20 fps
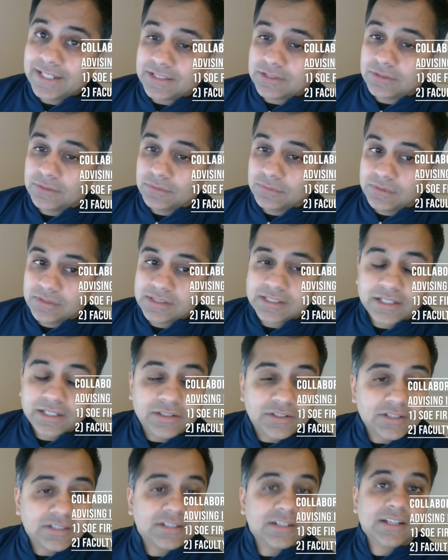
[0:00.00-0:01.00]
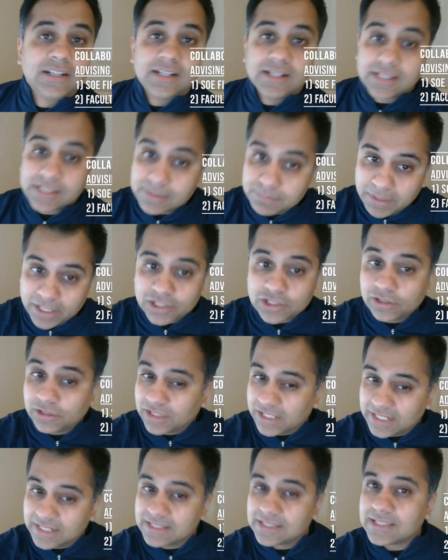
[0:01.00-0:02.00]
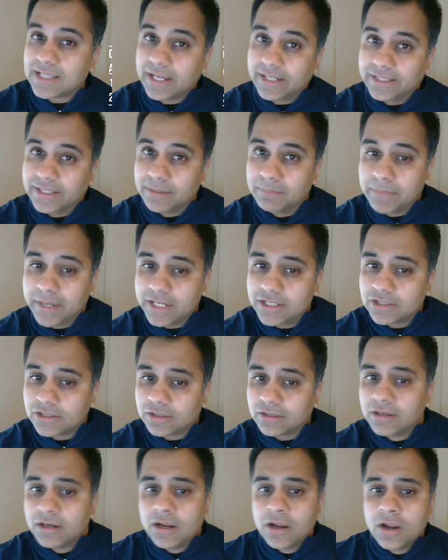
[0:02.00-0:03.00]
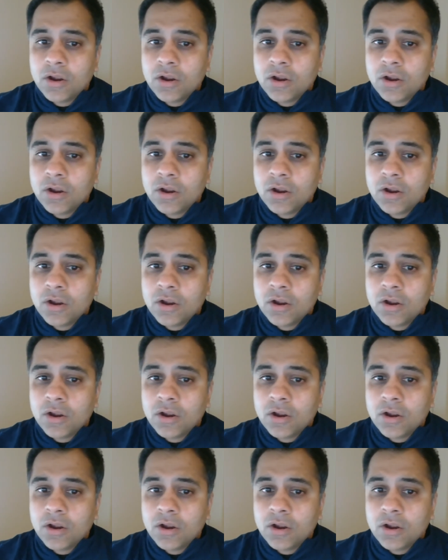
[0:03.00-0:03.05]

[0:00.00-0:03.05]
students interested in a specialty inside their major